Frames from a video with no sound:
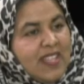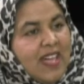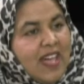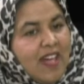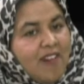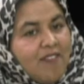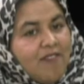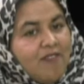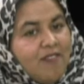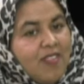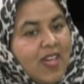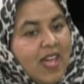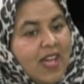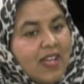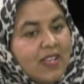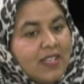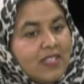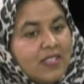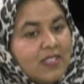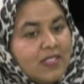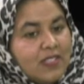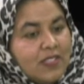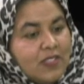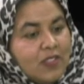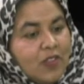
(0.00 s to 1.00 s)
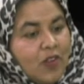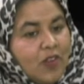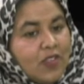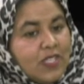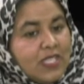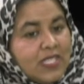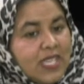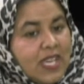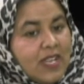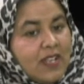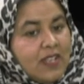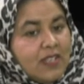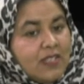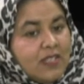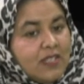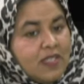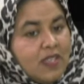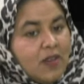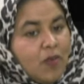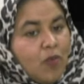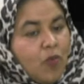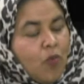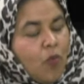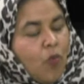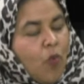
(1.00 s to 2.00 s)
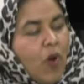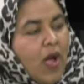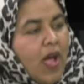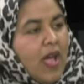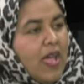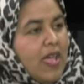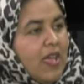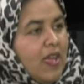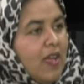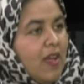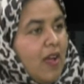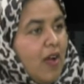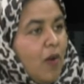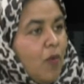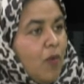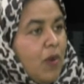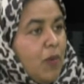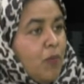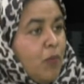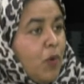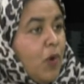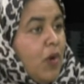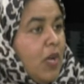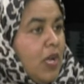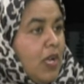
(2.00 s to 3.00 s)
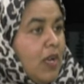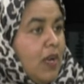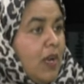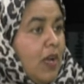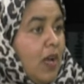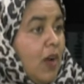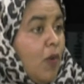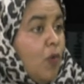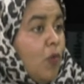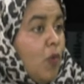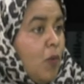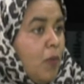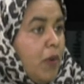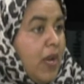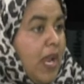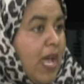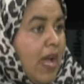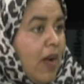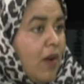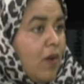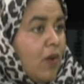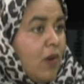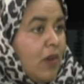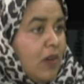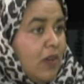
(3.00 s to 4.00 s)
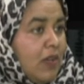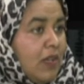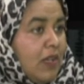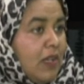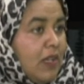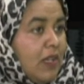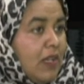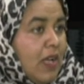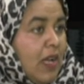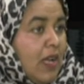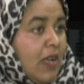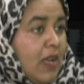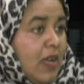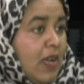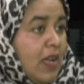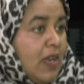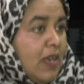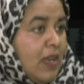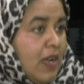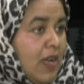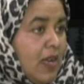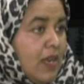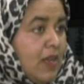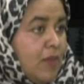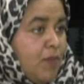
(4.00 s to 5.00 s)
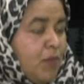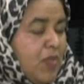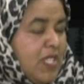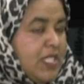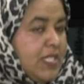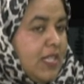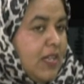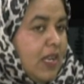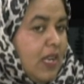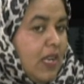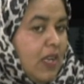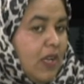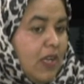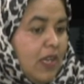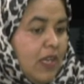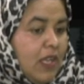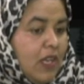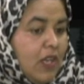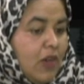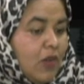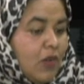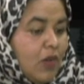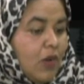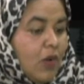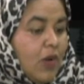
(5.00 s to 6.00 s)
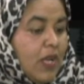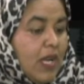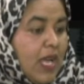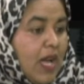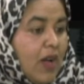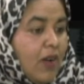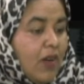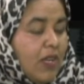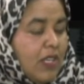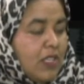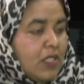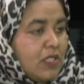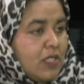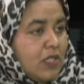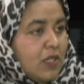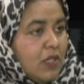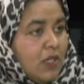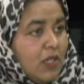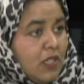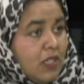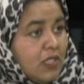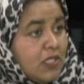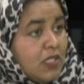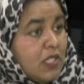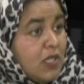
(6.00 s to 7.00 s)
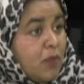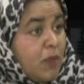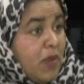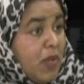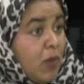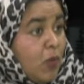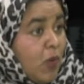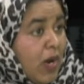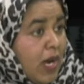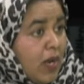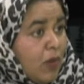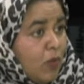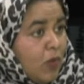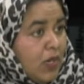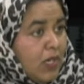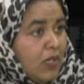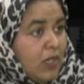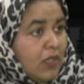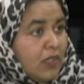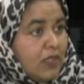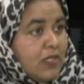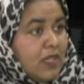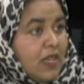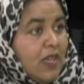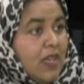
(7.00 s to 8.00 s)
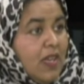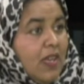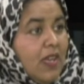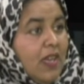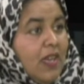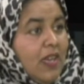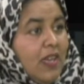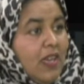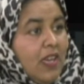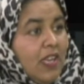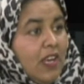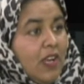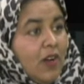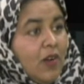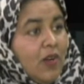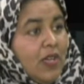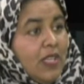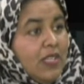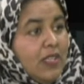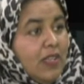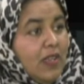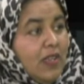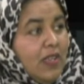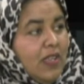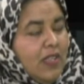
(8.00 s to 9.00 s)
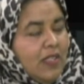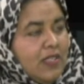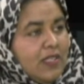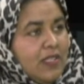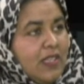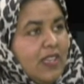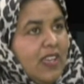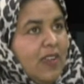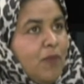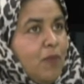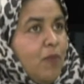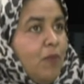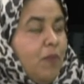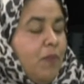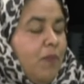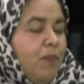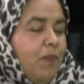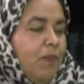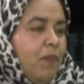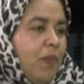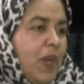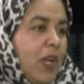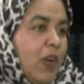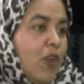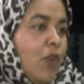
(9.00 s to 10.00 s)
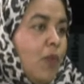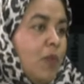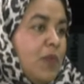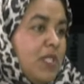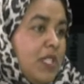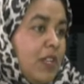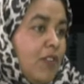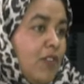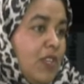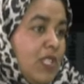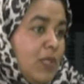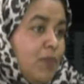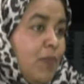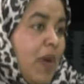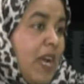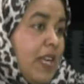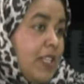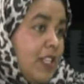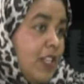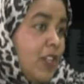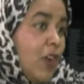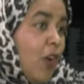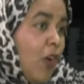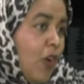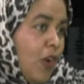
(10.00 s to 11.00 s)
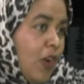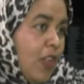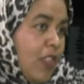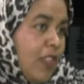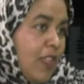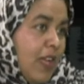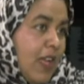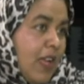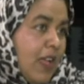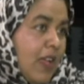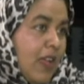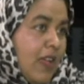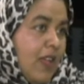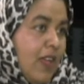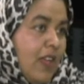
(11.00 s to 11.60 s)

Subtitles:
have that sort of sense that why are we putting a woman out, and particularly going out into the big wide world, it becomes a respect and honour thing.